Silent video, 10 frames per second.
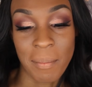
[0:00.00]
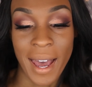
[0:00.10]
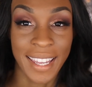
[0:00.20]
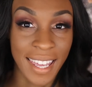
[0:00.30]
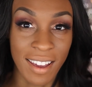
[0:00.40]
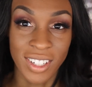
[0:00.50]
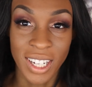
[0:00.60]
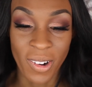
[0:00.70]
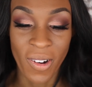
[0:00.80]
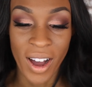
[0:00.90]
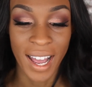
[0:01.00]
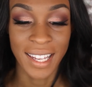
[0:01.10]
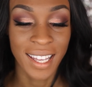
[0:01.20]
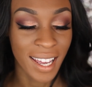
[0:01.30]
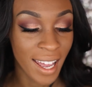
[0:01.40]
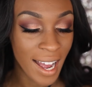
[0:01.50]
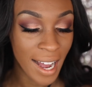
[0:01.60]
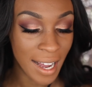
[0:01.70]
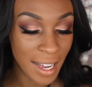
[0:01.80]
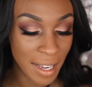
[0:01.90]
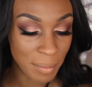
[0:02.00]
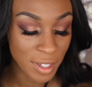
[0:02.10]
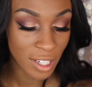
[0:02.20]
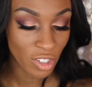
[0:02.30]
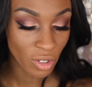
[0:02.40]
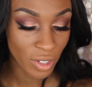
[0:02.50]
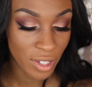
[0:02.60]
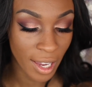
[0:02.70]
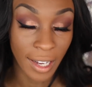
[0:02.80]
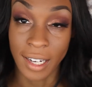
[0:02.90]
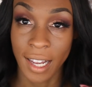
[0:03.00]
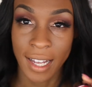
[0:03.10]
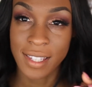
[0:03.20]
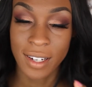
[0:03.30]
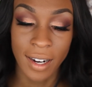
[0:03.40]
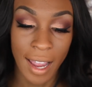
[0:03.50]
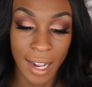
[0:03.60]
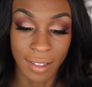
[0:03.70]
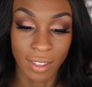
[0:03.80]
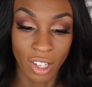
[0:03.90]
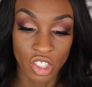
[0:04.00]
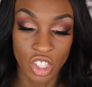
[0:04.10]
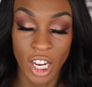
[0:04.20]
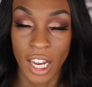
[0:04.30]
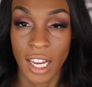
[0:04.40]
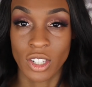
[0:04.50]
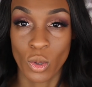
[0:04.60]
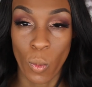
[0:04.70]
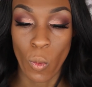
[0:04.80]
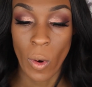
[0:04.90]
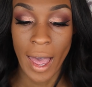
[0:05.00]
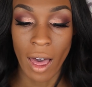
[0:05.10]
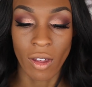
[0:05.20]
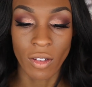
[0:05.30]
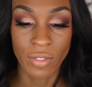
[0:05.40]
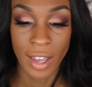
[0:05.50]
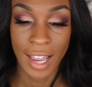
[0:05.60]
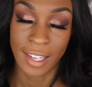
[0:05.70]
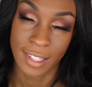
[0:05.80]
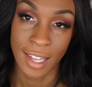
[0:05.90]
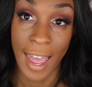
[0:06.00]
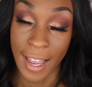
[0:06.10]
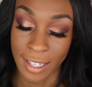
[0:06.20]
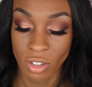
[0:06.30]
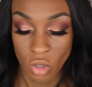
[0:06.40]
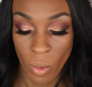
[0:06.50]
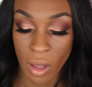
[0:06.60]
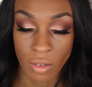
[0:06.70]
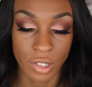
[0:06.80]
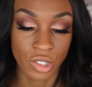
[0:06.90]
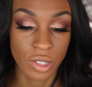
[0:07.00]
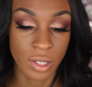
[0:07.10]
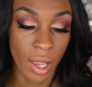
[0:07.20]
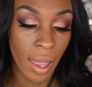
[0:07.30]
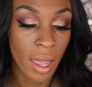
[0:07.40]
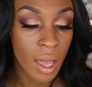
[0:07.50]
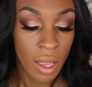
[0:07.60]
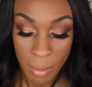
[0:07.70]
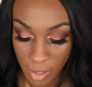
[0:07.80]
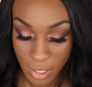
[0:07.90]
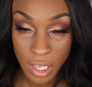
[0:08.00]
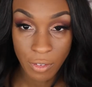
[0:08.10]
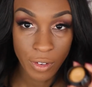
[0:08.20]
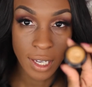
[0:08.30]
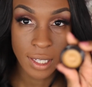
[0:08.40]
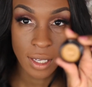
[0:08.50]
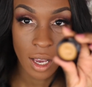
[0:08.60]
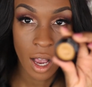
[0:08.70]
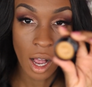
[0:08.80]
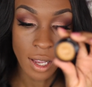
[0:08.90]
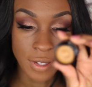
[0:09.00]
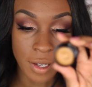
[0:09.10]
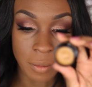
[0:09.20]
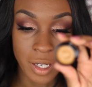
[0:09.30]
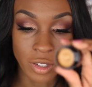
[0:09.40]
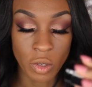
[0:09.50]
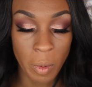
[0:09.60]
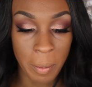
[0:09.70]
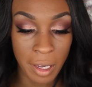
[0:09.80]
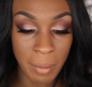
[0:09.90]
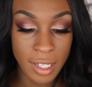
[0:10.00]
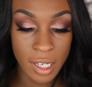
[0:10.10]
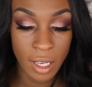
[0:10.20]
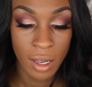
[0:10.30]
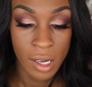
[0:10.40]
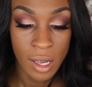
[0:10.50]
my Kevyn Aucoin Sensual Skin Enhancer and the shade 12, SX12 I should say. But the stuff is awesome. It's super pigmented.